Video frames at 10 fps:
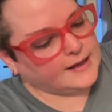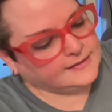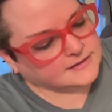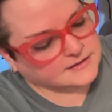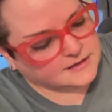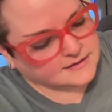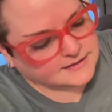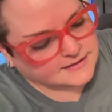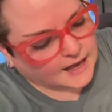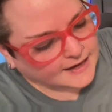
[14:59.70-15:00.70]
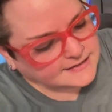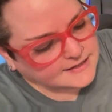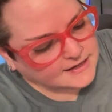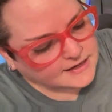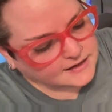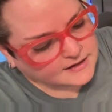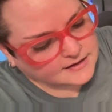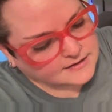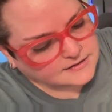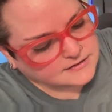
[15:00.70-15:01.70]
And let's see, the sizing
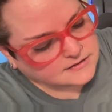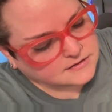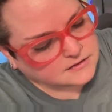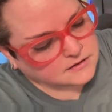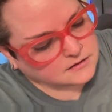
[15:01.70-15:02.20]
is